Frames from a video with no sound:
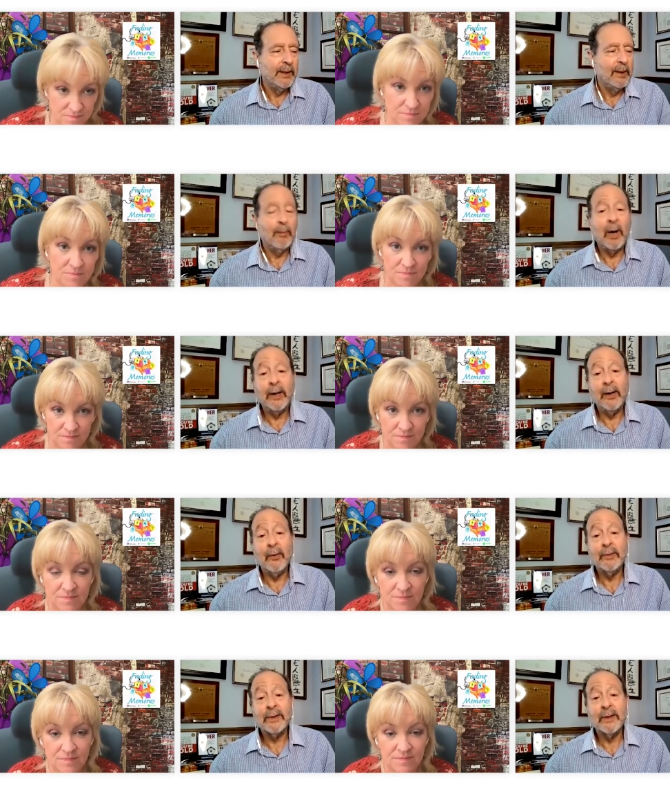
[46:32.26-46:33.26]
Speaker 1: my
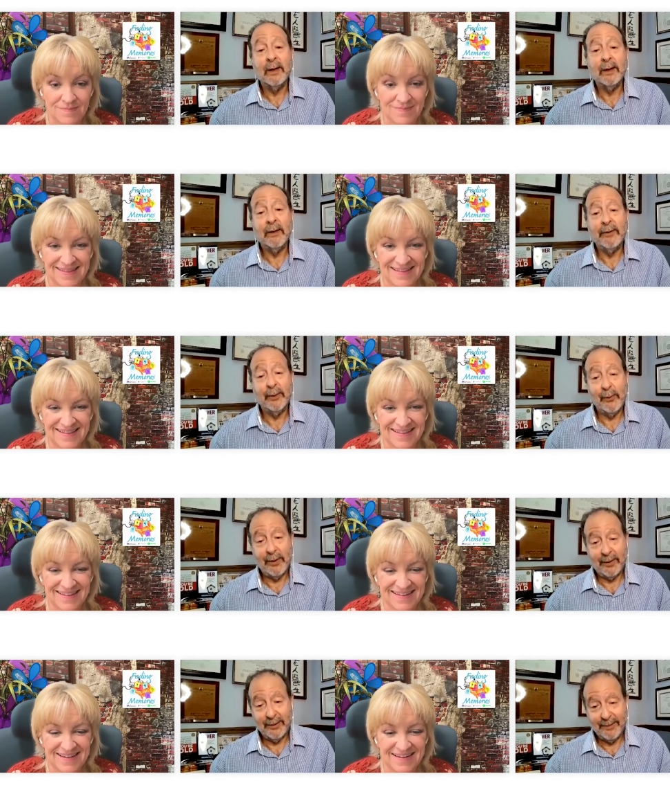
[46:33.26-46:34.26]
notes on living
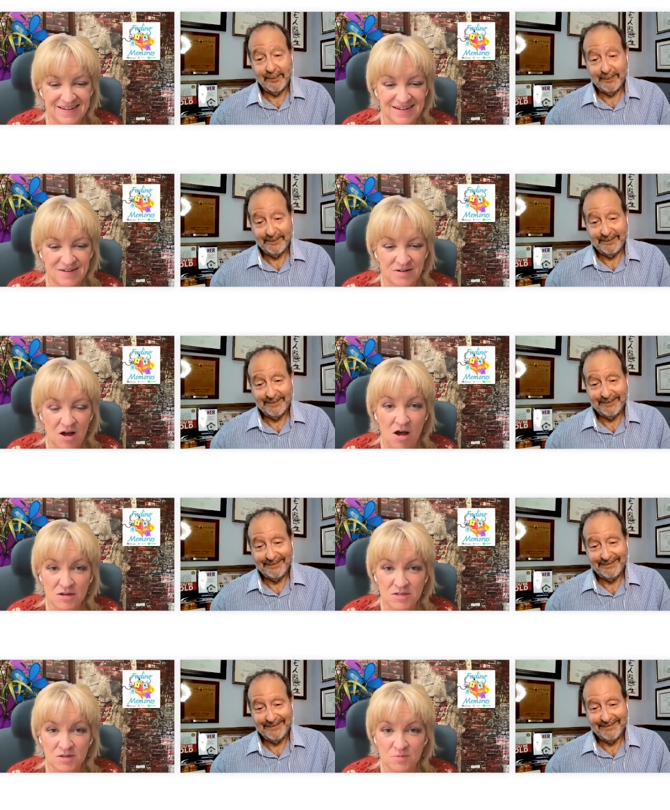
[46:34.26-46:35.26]
longer
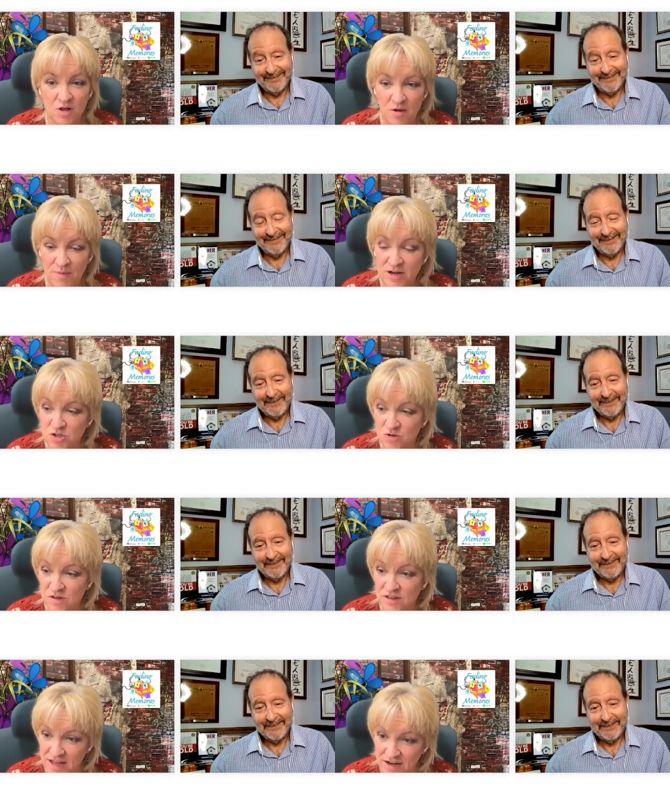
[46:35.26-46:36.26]
Speaker 2: Awesome. Well, I'll make sure
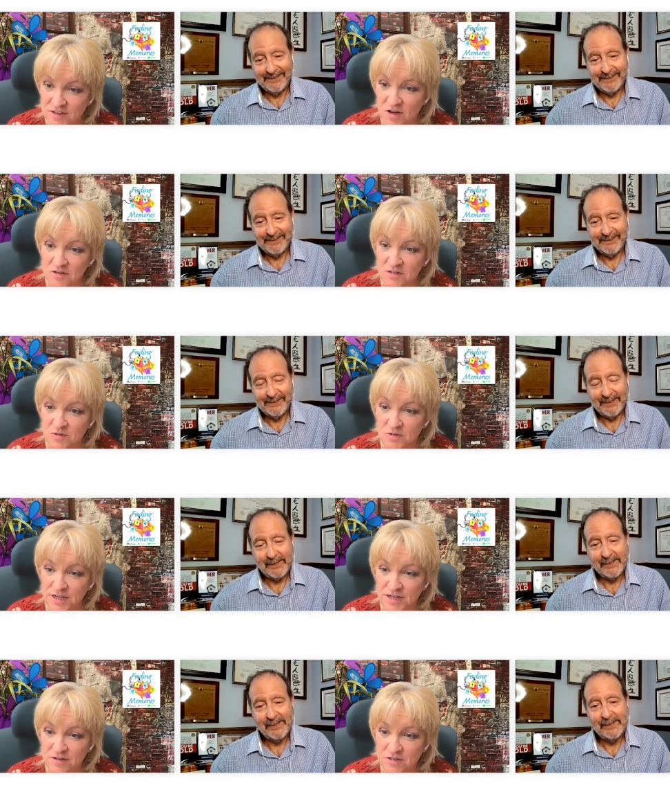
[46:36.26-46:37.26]
that that is also
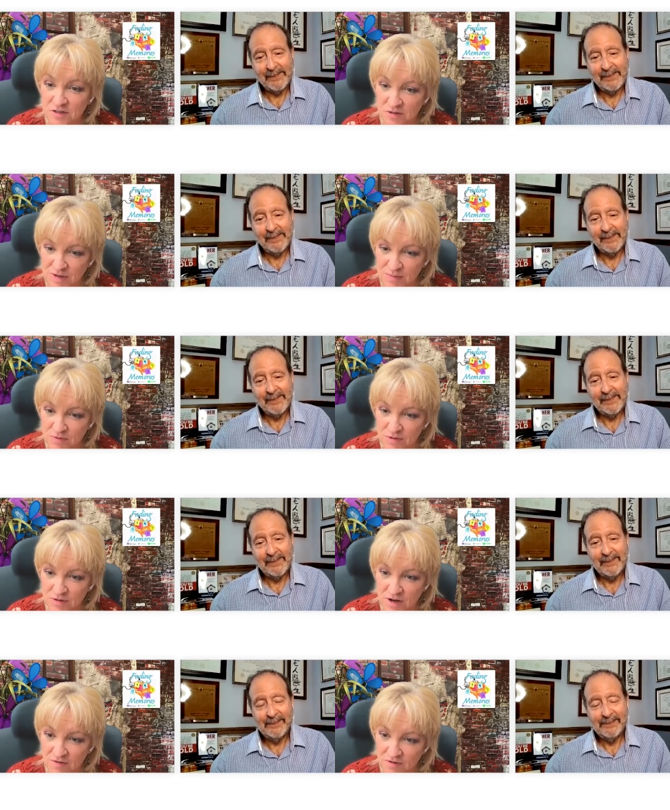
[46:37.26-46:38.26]
linked so that people
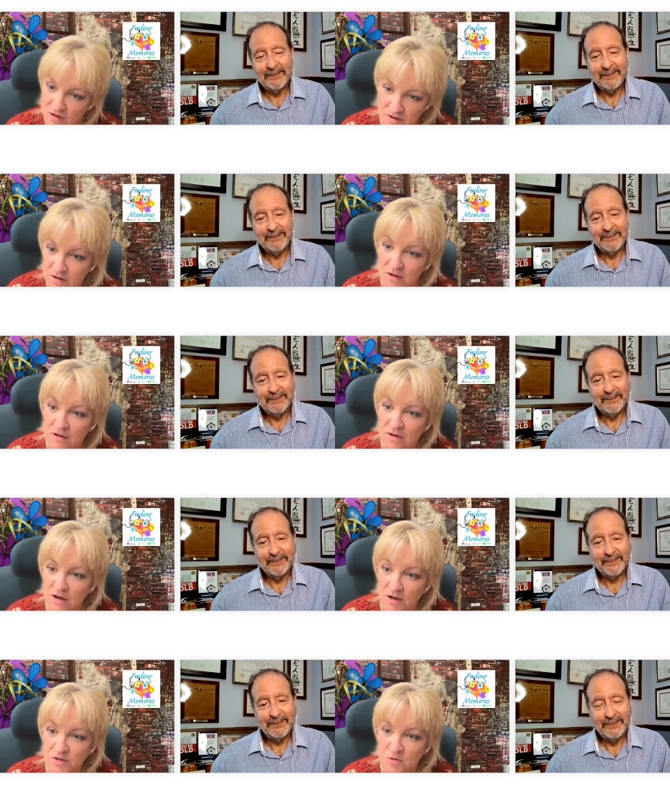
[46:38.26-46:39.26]
don't have to
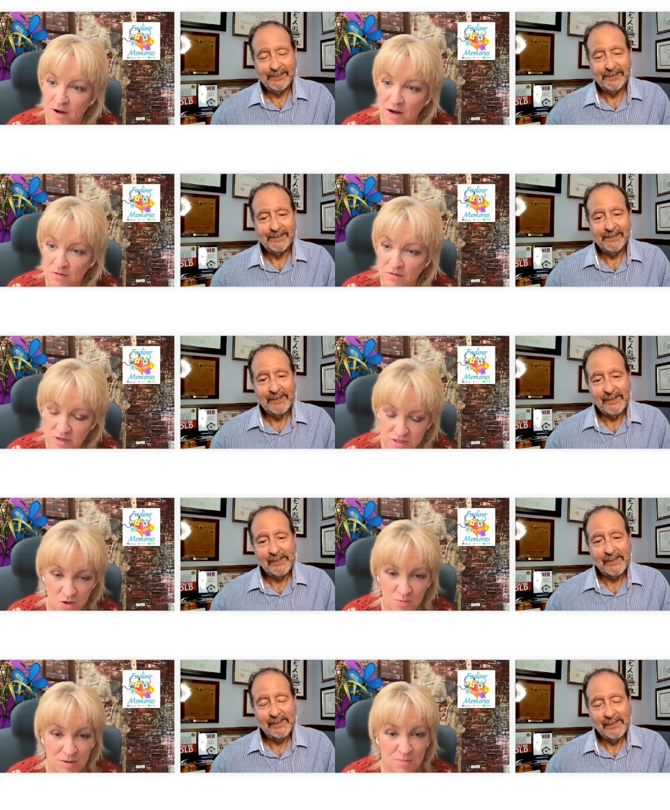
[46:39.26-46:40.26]
hunt around because I
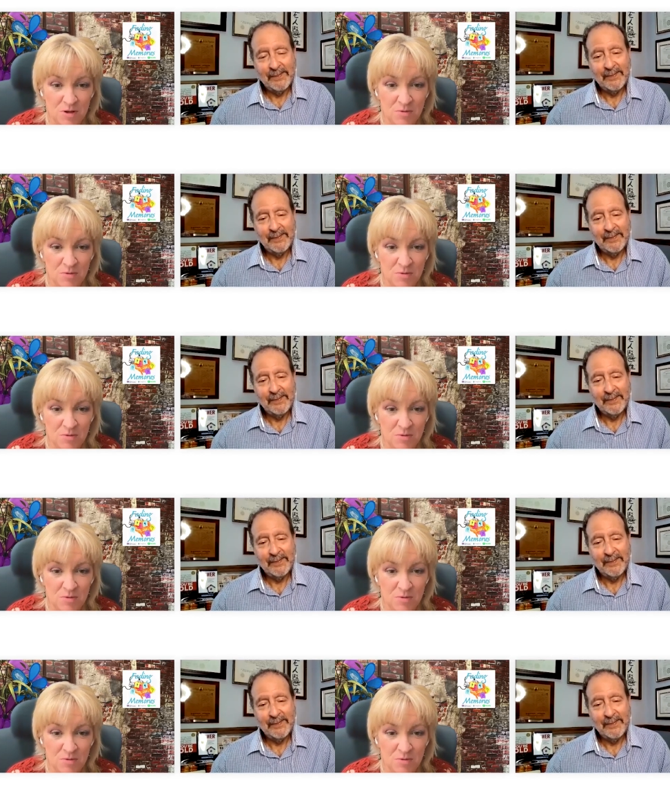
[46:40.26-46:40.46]
know people are